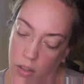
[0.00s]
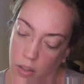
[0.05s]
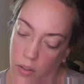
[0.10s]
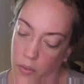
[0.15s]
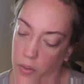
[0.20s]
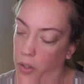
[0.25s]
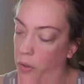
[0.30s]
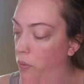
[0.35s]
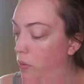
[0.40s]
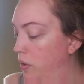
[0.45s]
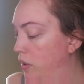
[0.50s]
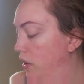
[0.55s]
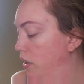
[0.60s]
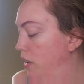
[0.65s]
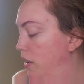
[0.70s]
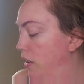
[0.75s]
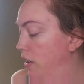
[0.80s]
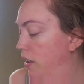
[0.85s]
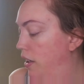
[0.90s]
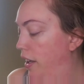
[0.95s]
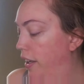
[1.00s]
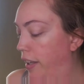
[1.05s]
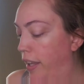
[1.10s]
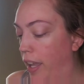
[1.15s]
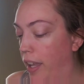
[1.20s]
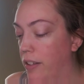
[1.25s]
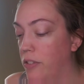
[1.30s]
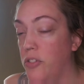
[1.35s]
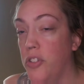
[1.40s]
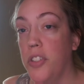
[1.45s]
we go.
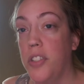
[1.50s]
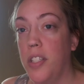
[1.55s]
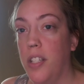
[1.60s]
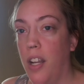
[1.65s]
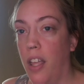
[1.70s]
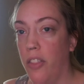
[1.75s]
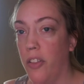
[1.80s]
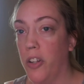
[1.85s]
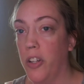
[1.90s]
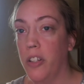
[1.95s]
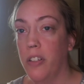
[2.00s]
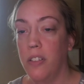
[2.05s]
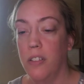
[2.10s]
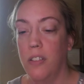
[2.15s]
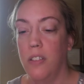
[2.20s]
Again, just another,